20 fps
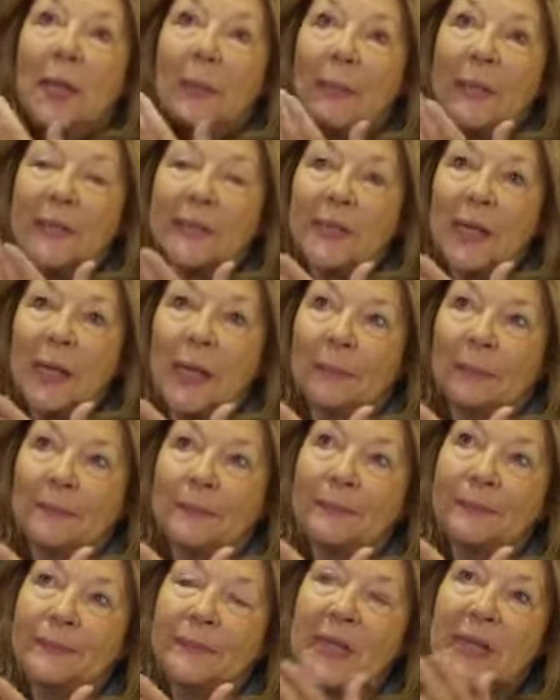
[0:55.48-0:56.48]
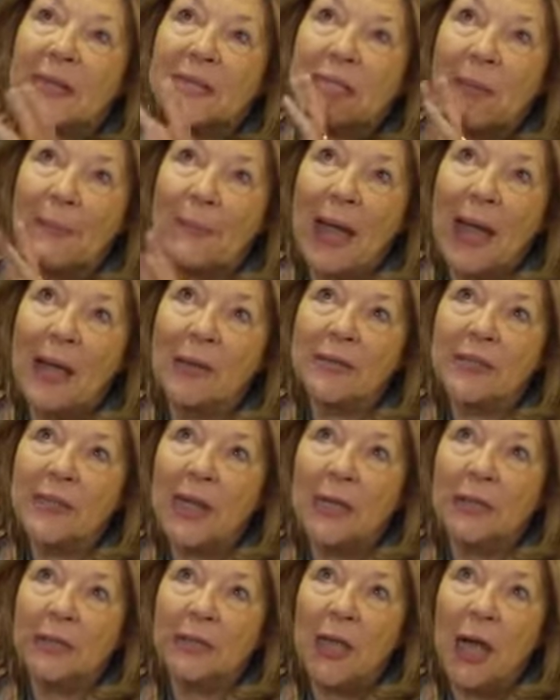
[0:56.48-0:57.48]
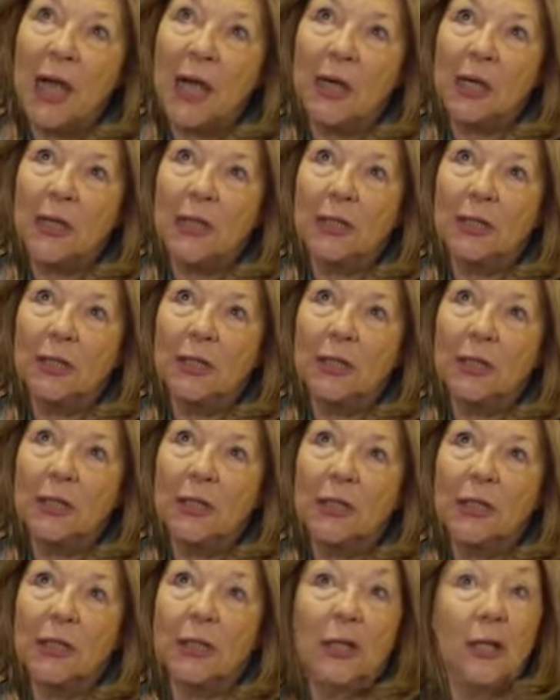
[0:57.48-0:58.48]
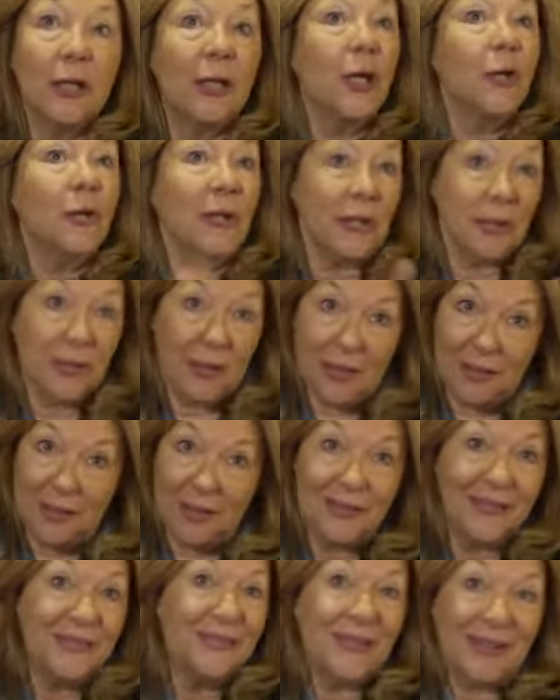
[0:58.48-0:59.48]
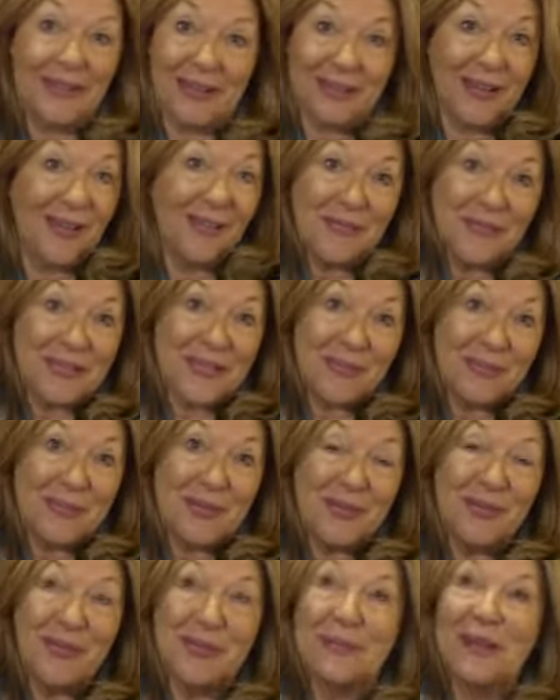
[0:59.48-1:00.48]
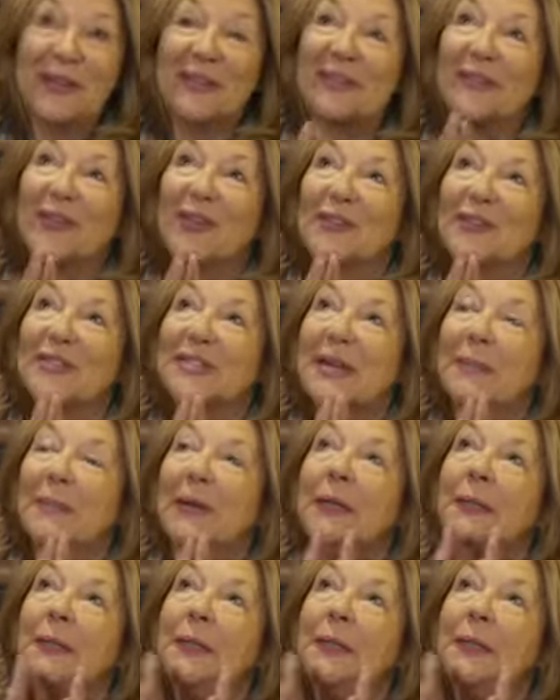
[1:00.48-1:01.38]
But it's about a young colonial girl, funny enough, as I've been talking about The Forgotten Summer